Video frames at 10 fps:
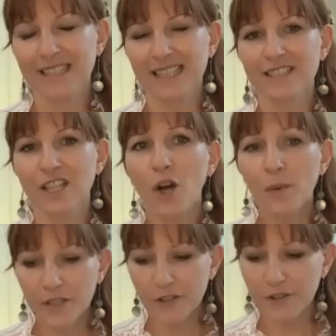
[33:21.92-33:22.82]
And
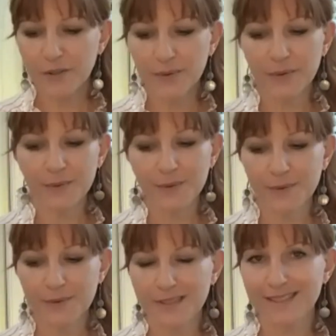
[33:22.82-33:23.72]
going through
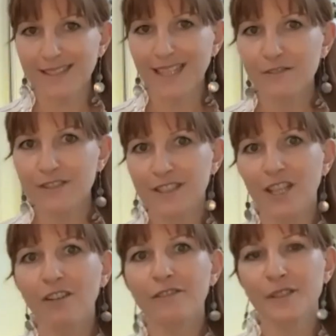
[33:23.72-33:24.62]
the
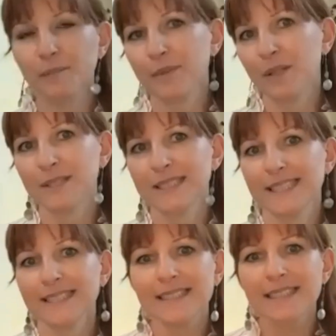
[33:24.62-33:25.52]
self-discovery
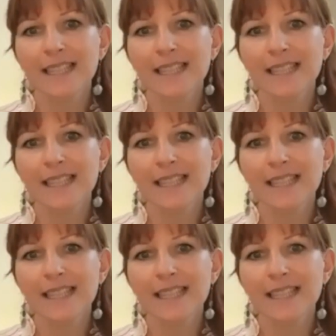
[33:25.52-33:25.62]
process,